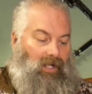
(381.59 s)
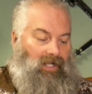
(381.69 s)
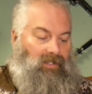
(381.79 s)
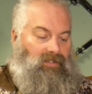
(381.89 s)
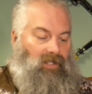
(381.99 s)

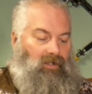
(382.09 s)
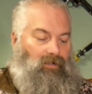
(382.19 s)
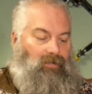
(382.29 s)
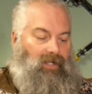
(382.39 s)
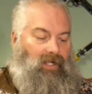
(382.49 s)
I could tell
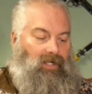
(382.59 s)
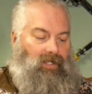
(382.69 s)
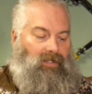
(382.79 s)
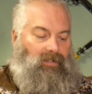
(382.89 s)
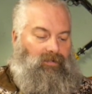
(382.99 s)
you that
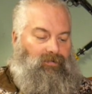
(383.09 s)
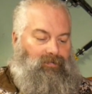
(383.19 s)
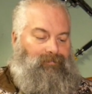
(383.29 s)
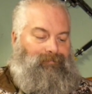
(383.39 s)
it is